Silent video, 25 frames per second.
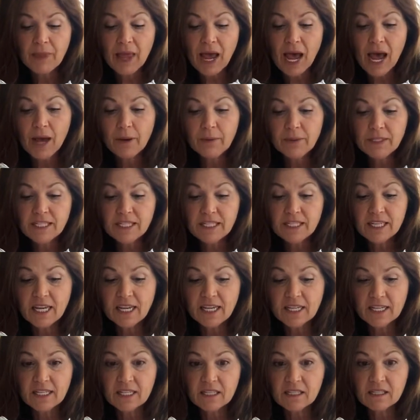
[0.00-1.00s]
I would
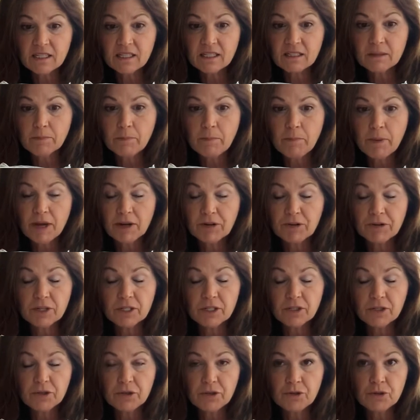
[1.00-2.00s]
say it's better
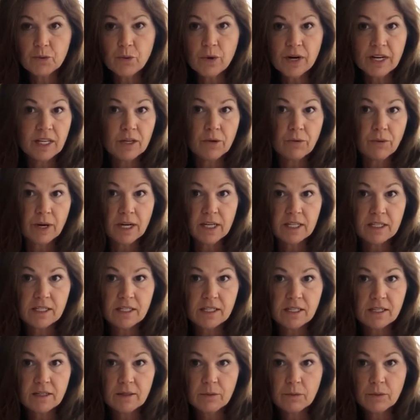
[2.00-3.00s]
than 220
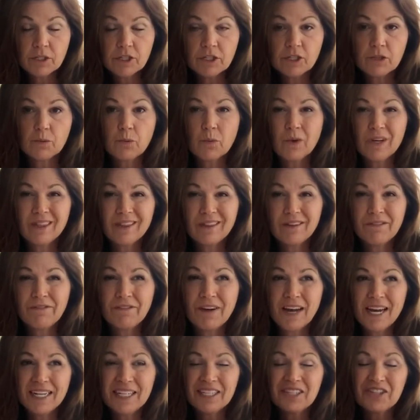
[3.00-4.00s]
grit, which is what the
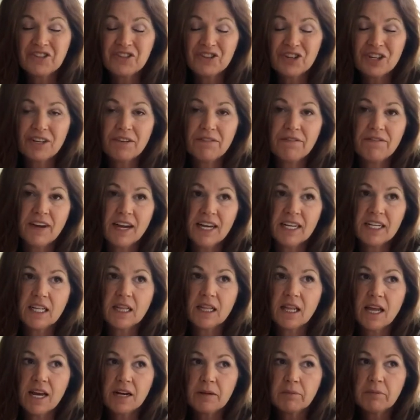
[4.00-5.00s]
finest you're gonna find a
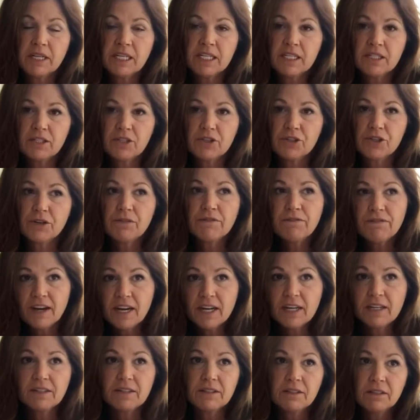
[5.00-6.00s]
lot of places. You can
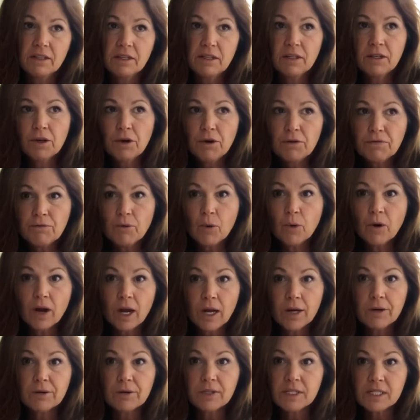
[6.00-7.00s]
find
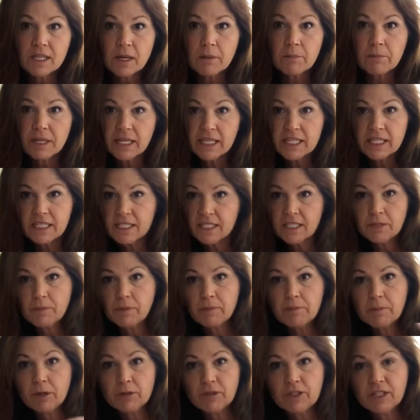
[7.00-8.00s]
400 some places,
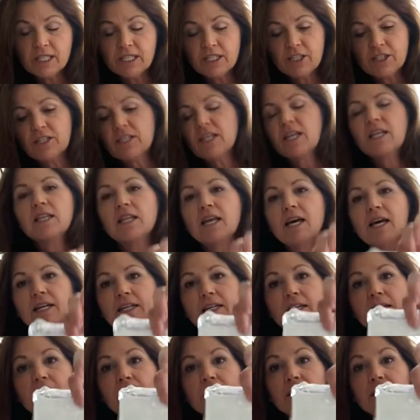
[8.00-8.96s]
but mostly just online.